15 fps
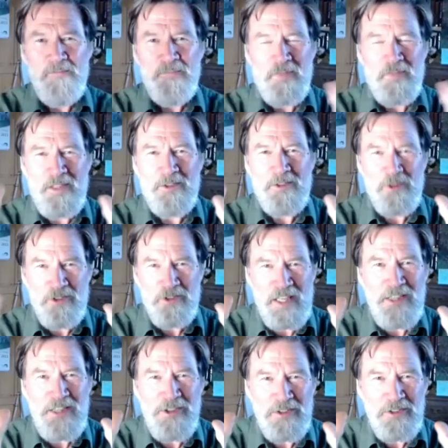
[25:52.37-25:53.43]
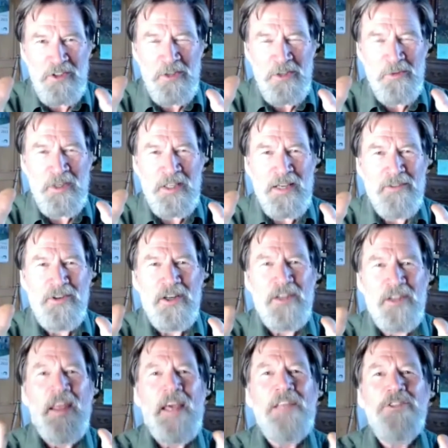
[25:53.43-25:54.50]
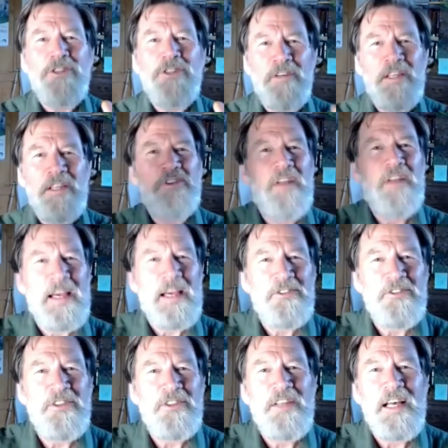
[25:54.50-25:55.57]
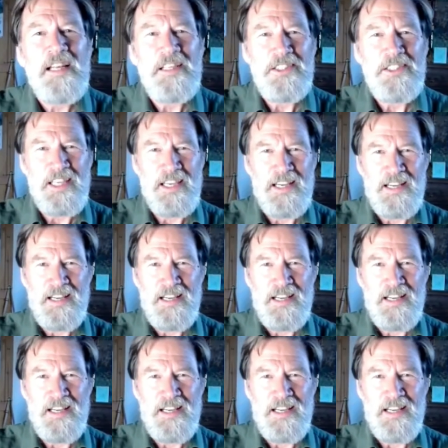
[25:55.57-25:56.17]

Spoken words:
is sort of central to human endeavor and nature is an externality,